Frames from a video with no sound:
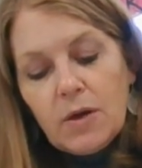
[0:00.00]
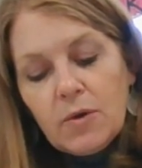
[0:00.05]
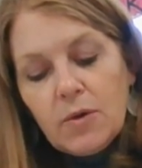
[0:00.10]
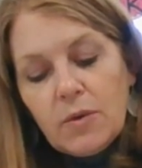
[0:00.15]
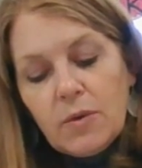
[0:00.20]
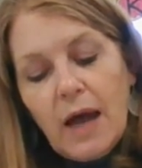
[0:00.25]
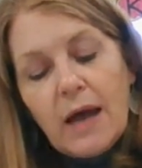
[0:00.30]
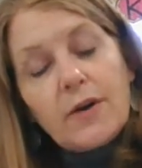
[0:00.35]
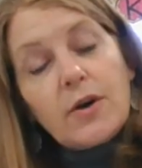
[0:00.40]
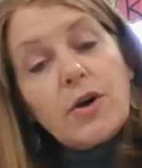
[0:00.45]
who
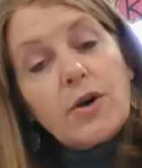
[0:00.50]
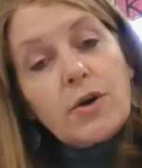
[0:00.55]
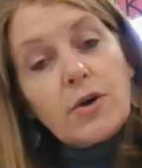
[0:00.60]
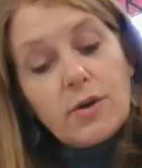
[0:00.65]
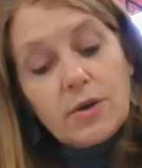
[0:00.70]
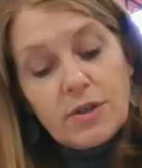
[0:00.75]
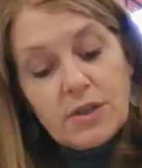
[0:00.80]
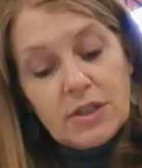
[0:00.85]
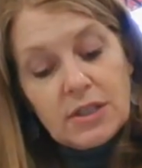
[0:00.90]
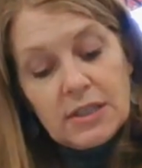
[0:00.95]
got
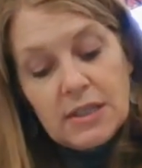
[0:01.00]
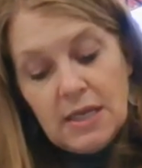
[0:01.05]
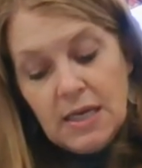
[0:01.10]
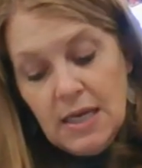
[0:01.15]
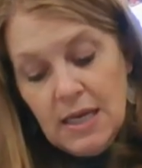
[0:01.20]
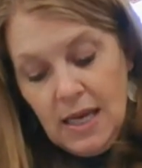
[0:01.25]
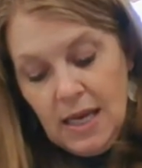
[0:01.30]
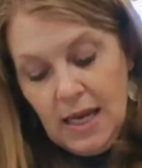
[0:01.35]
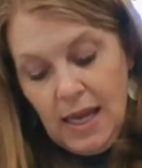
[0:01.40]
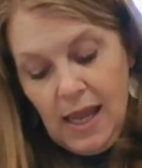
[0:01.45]
hurt.
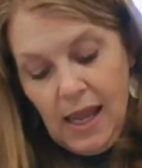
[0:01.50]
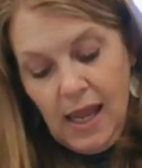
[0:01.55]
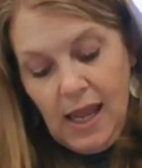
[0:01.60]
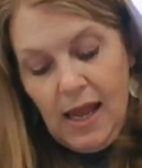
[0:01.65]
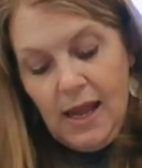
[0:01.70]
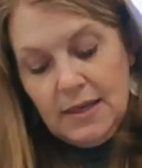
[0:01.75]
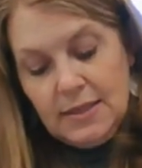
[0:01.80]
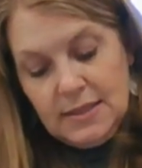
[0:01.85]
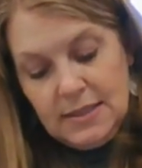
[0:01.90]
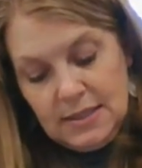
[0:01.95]

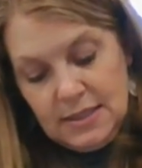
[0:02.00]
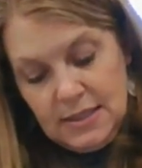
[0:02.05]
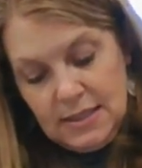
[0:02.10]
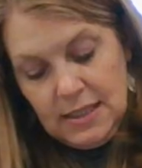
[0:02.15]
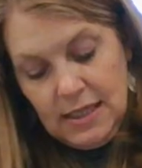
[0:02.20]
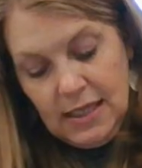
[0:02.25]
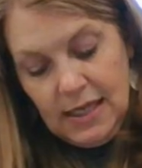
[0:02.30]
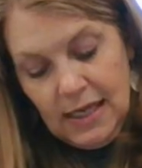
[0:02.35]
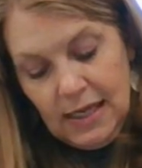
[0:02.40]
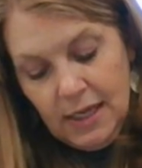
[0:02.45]
And
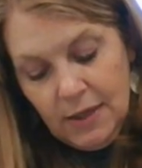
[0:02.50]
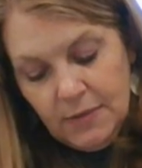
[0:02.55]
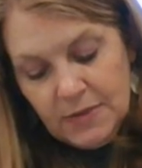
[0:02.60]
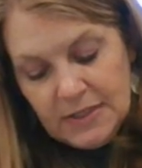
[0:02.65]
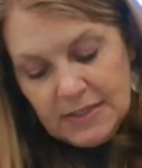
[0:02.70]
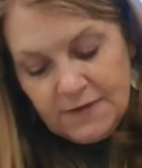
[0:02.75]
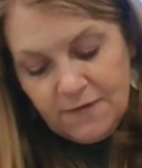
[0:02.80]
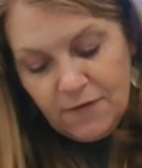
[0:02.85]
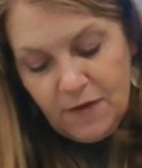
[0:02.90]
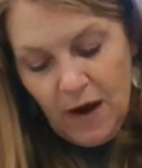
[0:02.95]
he
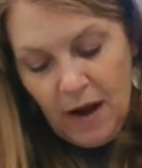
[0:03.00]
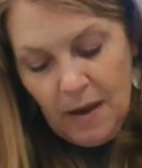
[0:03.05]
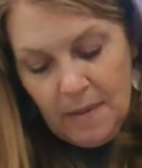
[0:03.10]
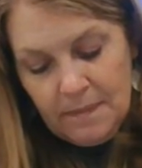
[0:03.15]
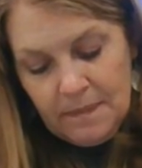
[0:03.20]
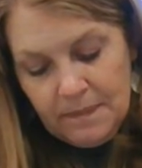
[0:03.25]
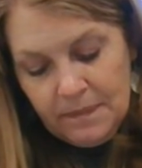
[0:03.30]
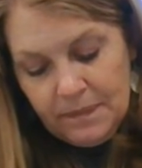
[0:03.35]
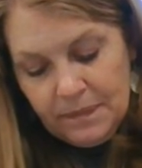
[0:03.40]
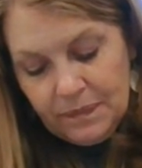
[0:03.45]
was
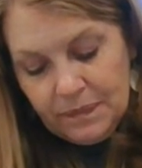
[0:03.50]
from